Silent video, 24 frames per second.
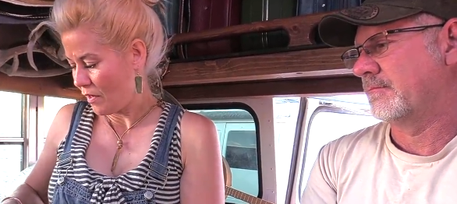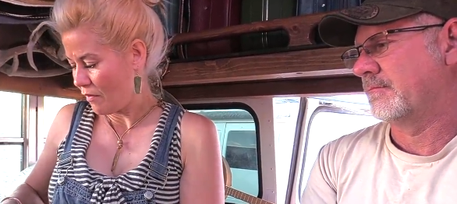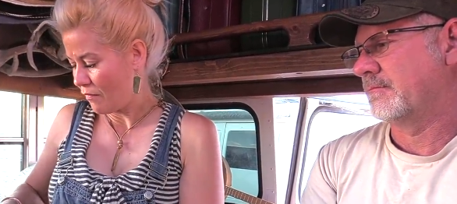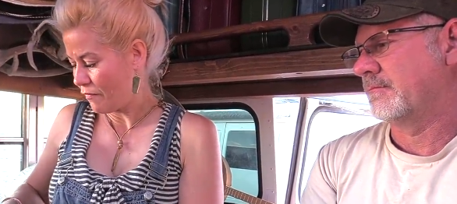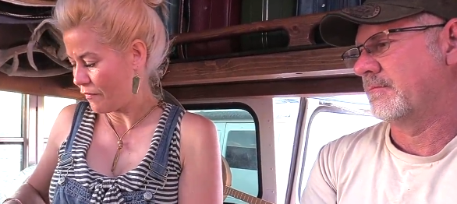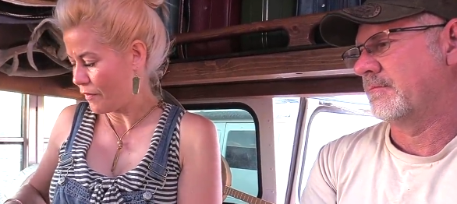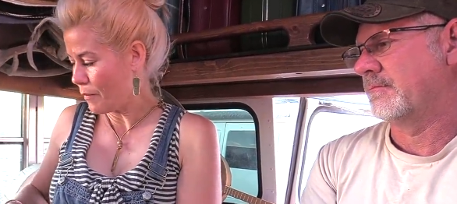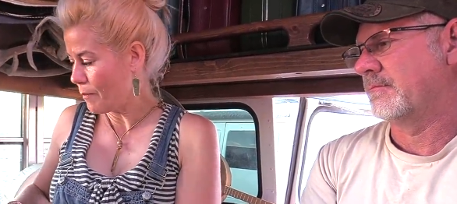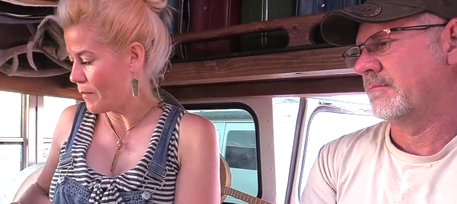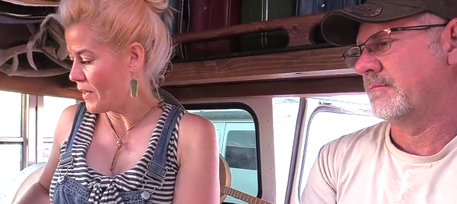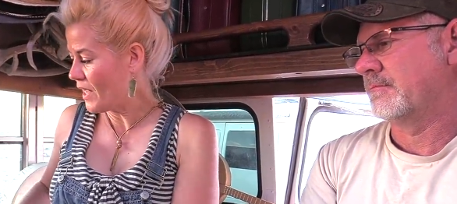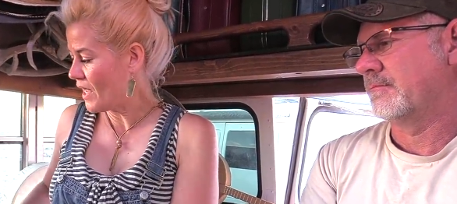
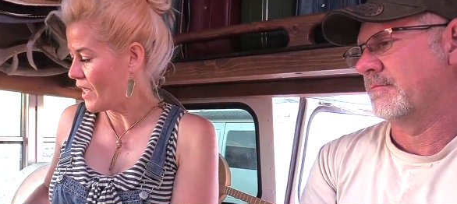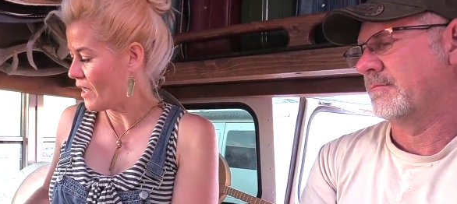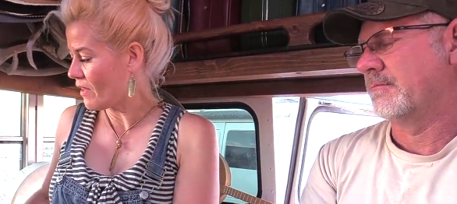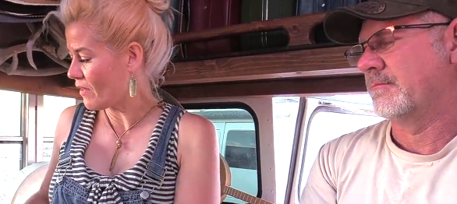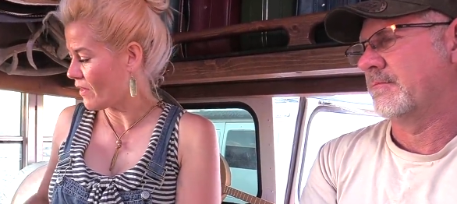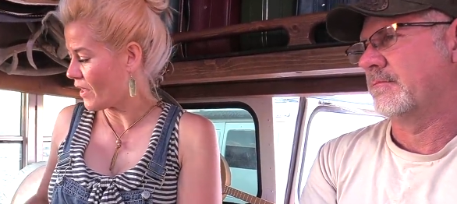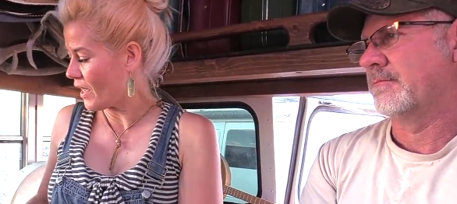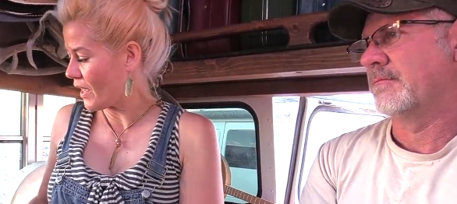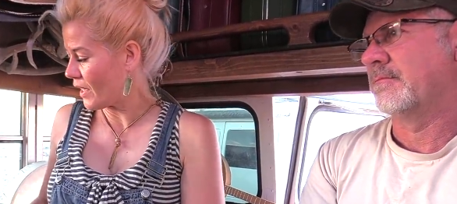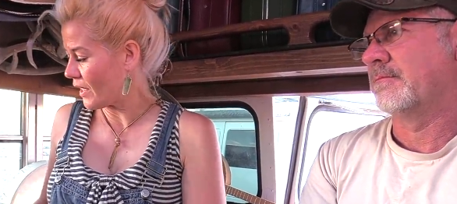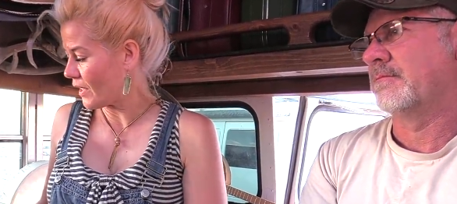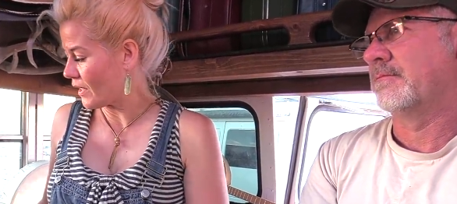Speaker 1: For me,
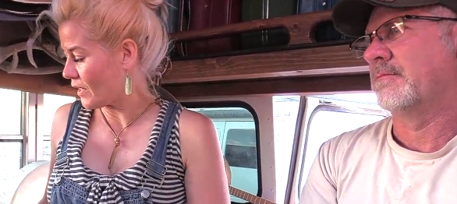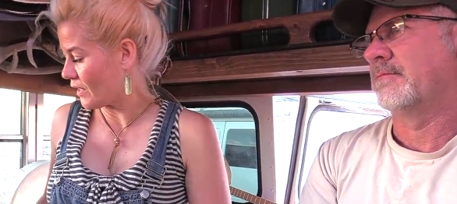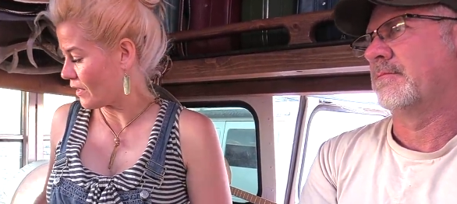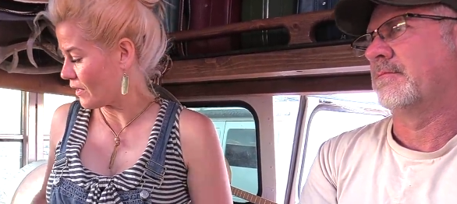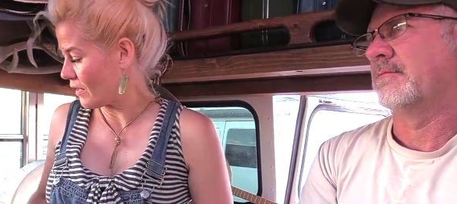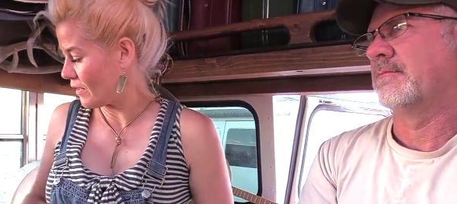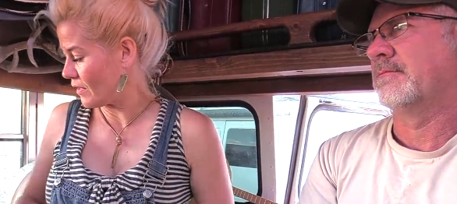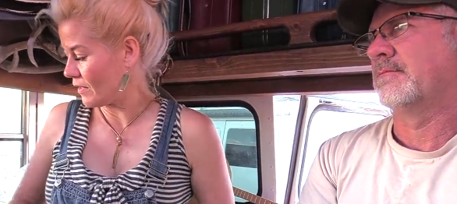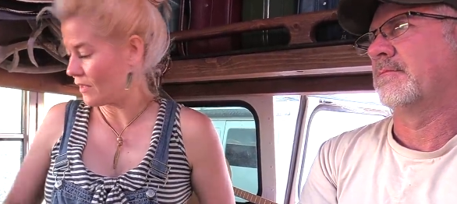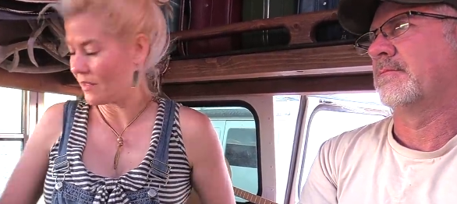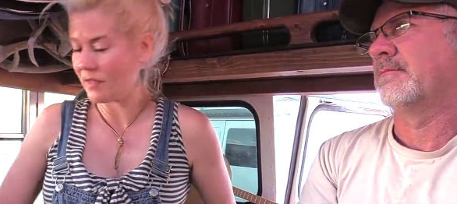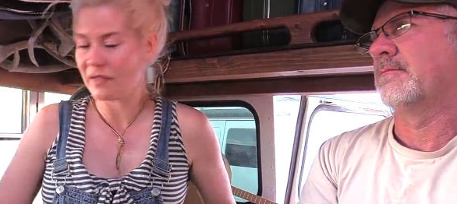like,
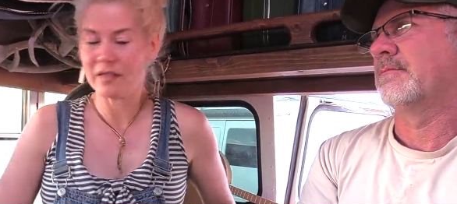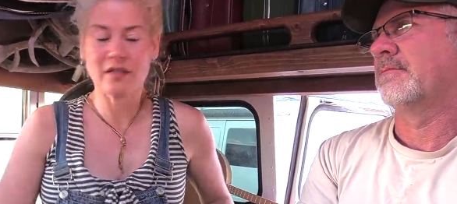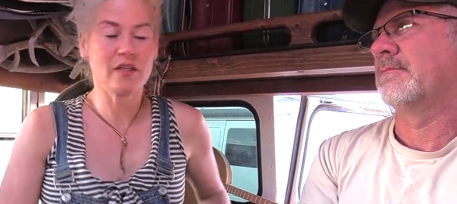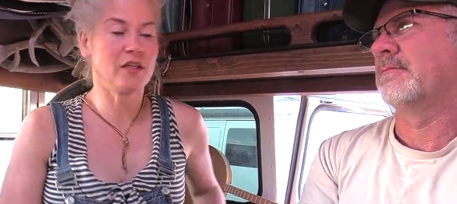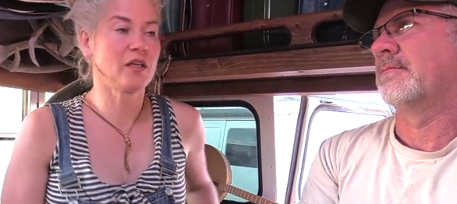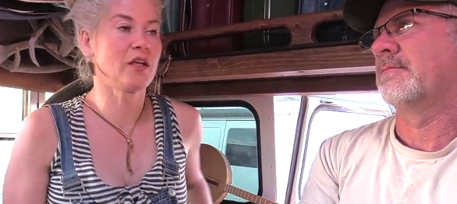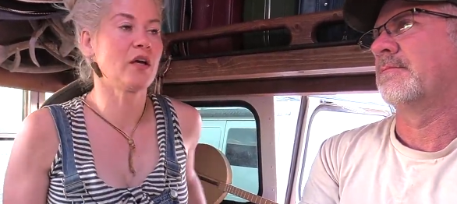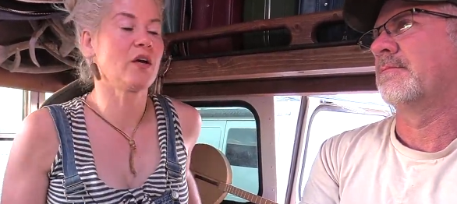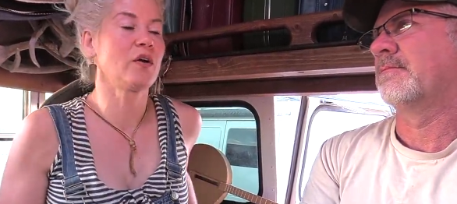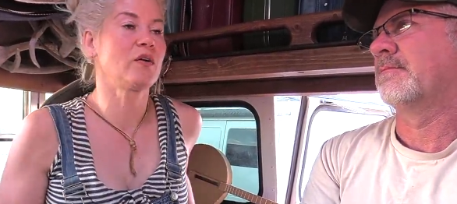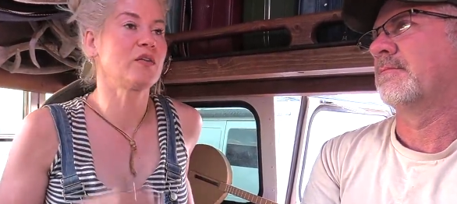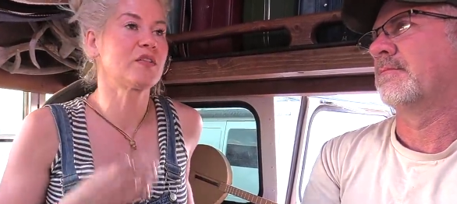you
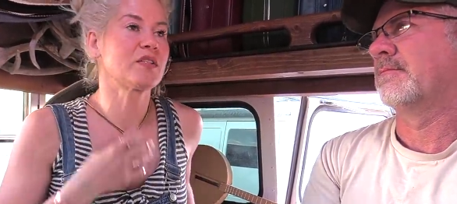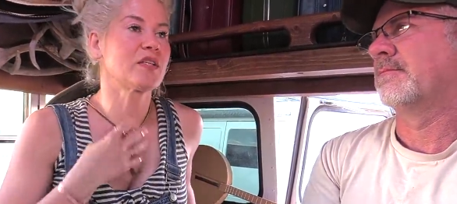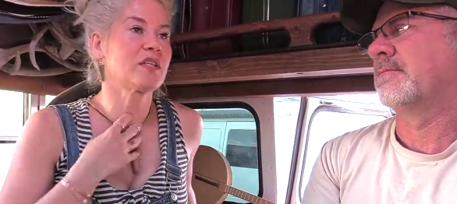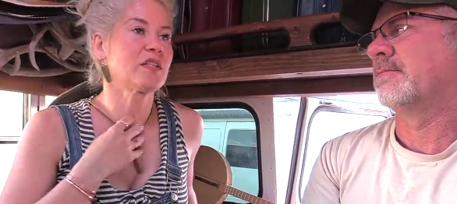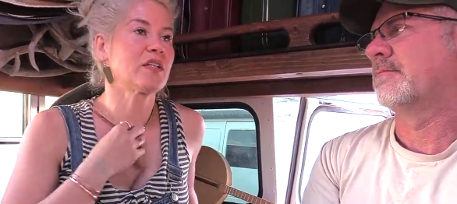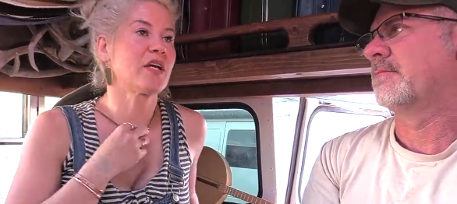know, to,